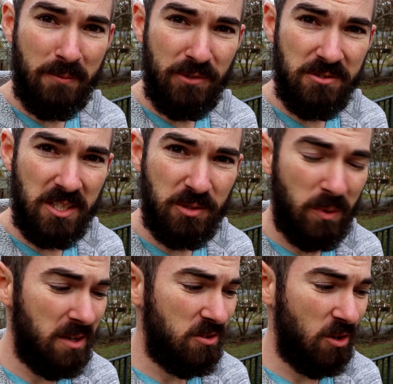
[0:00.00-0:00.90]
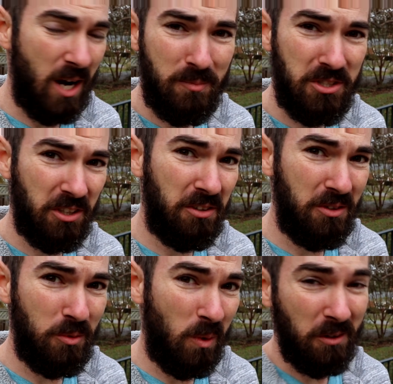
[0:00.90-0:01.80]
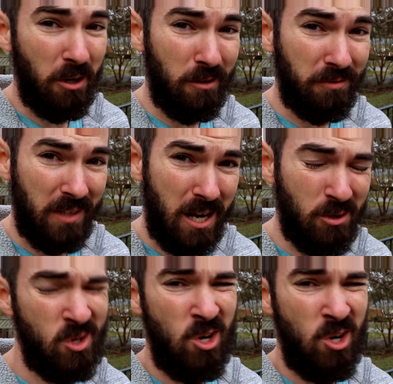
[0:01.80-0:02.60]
I've used this one, so I'm just gonna do one coat for now.